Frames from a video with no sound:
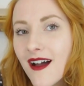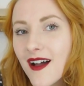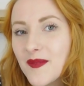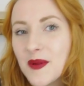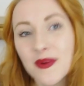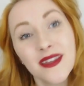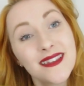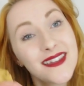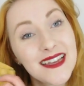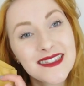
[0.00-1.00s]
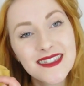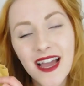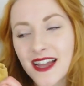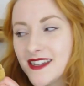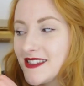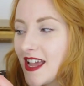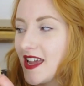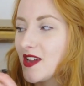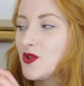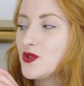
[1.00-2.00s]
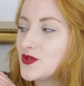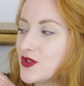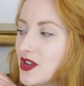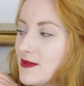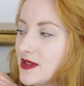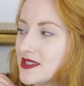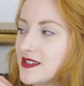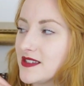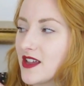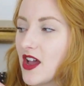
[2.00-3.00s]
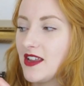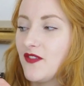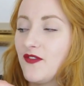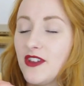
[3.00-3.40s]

Um, but it's this, and it's a corduroy mustard skirt, and it